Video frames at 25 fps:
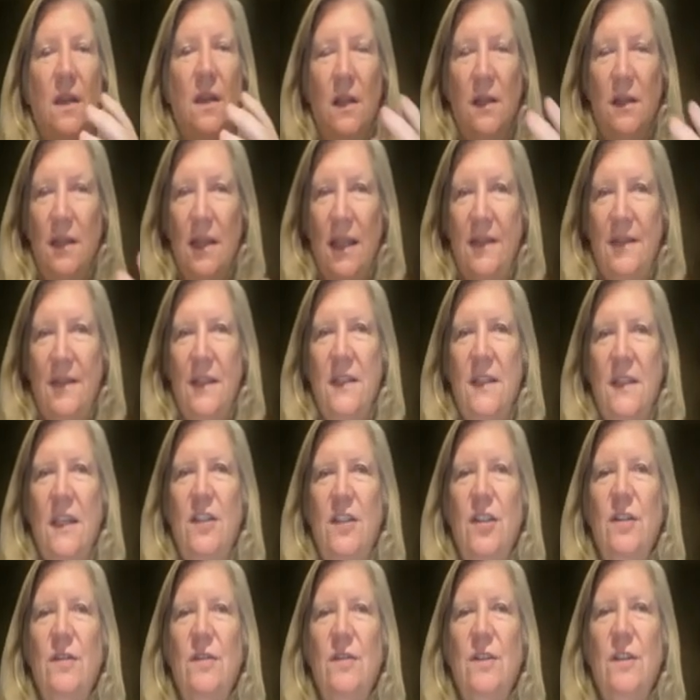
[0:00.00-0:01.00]
let the
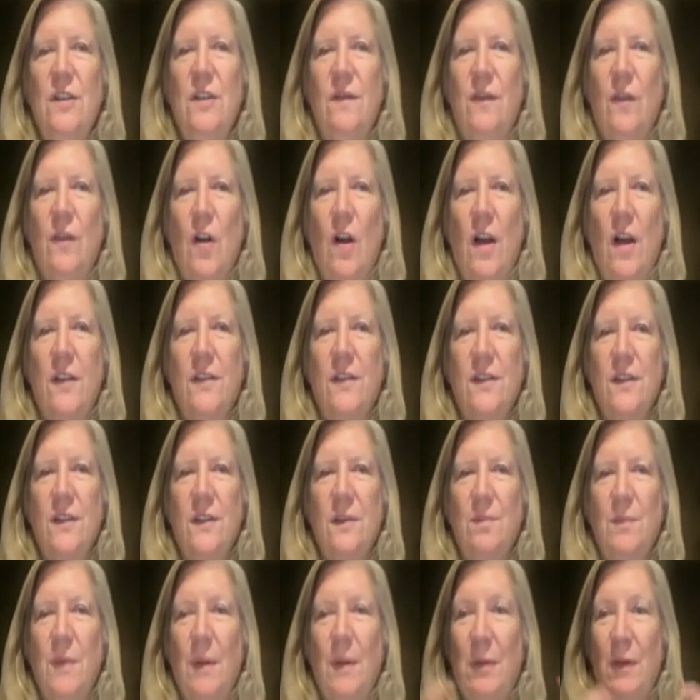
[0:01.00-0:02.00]
tissues defrost,
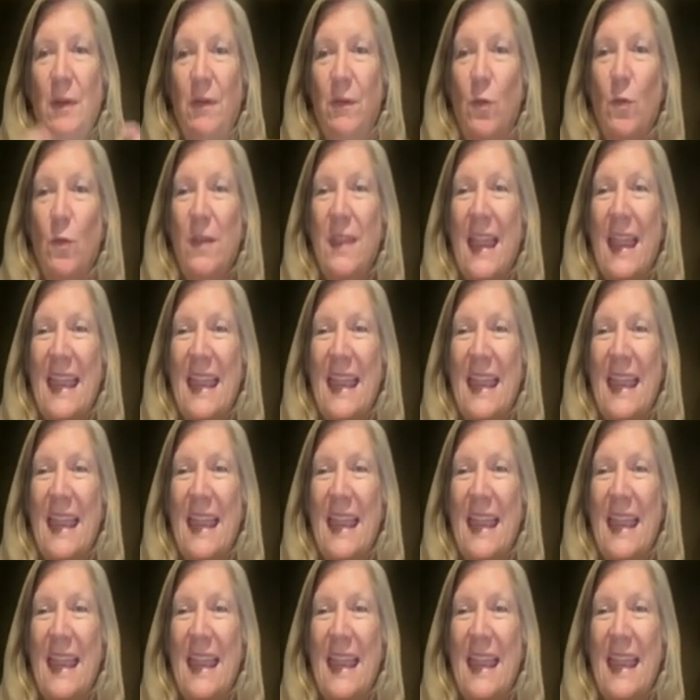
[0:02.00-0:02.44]
but before